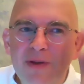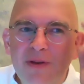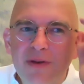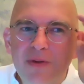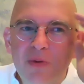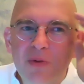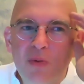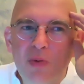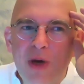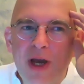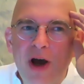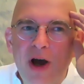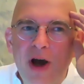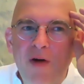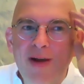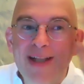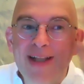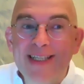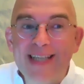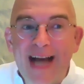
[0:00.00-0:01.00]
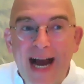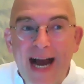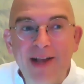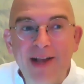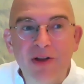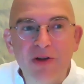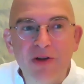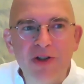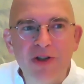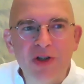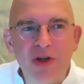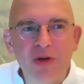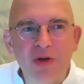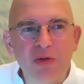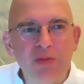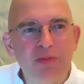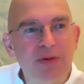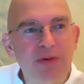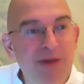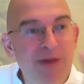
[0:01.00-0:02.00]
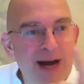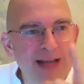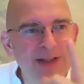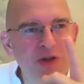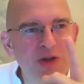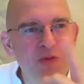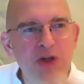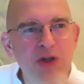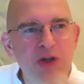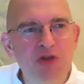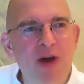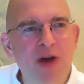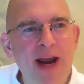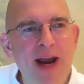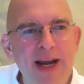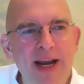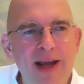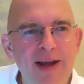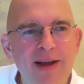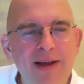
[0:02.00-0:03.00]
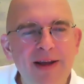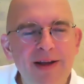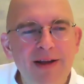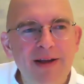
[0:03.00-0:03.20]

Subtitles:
we are entitled to, provided we train it,